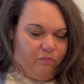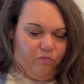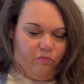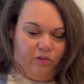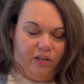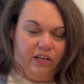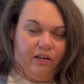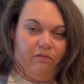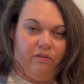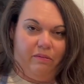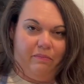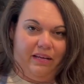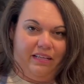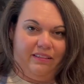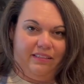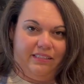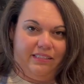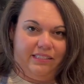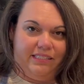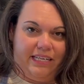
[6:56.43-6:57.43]
you know, we made
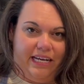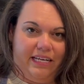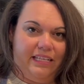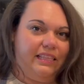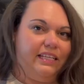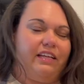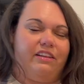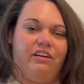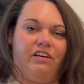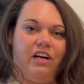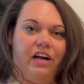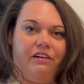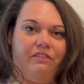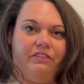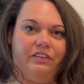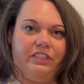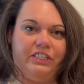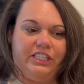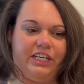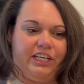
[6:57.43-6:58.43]
the steak the other night
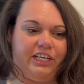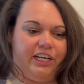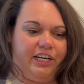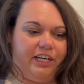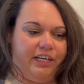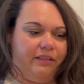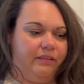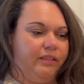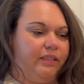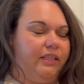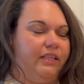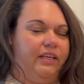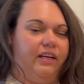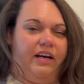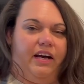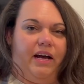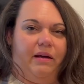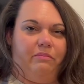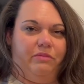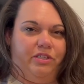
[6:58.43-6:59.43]
for dinner.
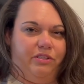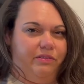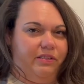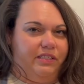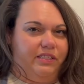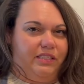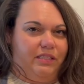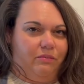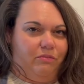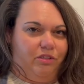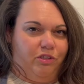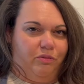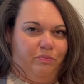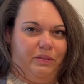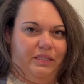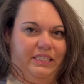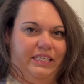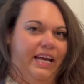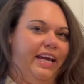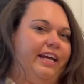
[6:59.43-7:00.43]
I'm doing some
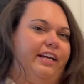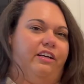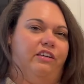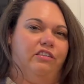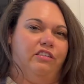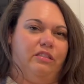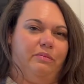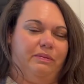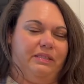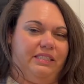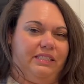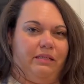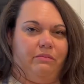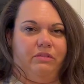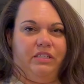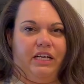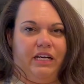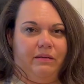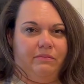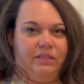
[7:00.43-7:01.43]
potatoes, but
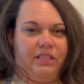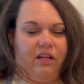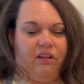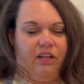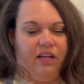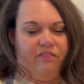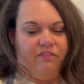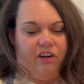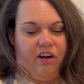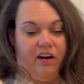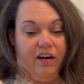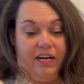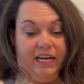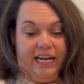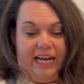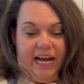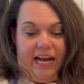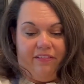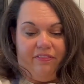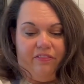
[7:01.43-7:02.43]
sometimes I'll have already
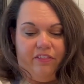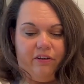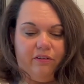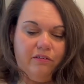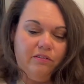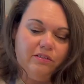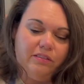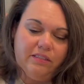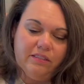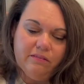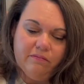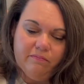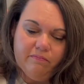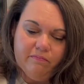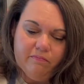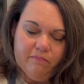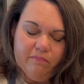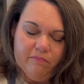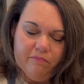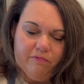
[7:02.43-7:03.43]
had those
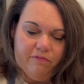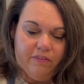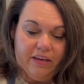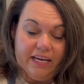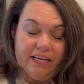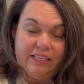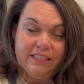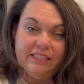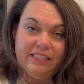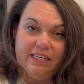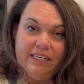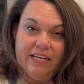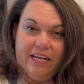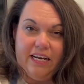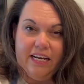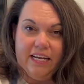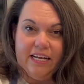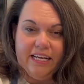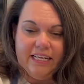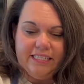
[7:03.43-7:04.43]
fixed and
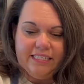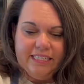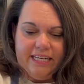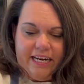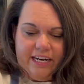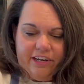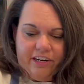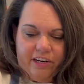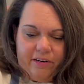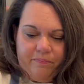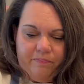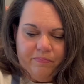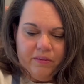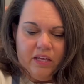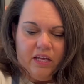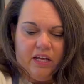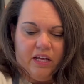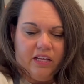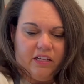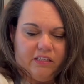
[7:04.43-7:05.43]
in a container.
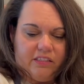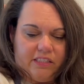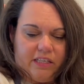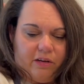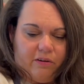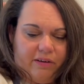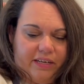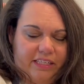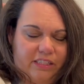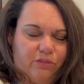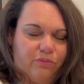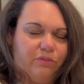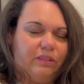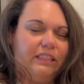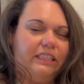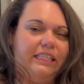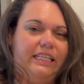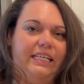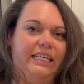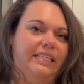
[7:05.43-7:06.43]
So it's
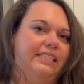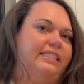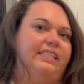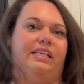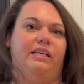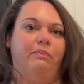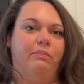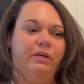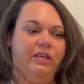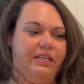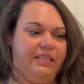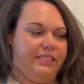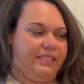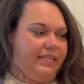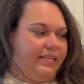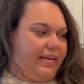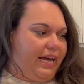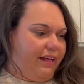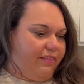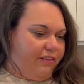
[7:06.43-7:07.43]
really easy to put it
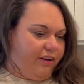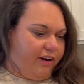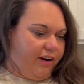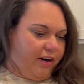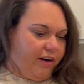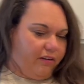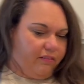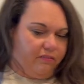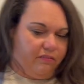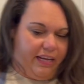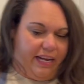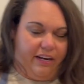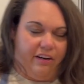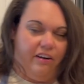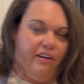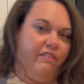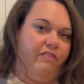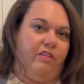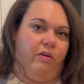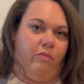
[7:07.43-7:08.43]
together
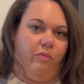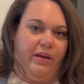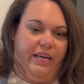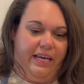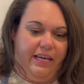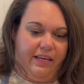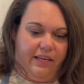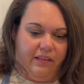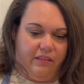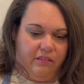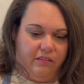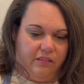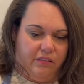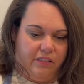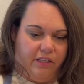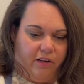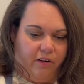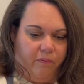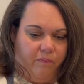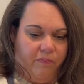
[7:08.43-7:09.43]
later in the week.
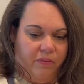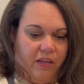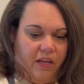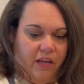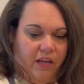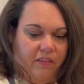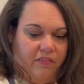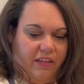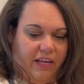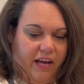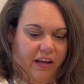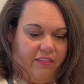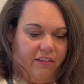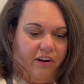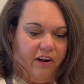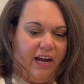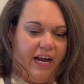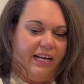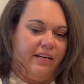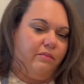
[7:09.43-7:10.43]
So the
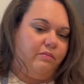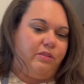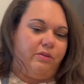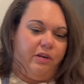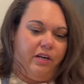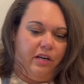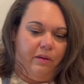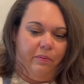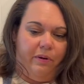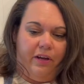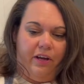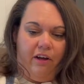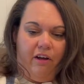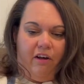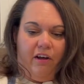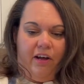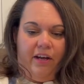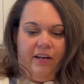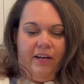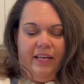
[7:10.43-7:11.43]
other items we're gonna put
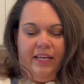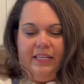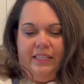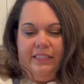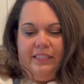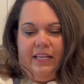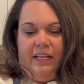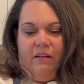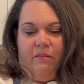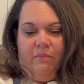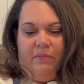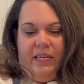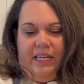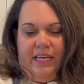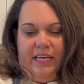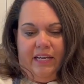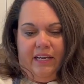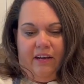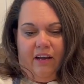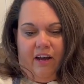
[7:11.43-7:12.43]
on is gonna
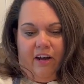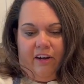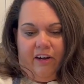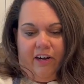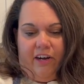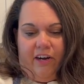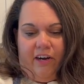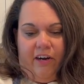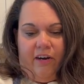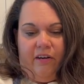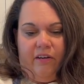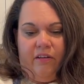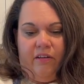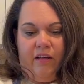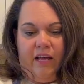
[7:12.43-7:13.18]
be our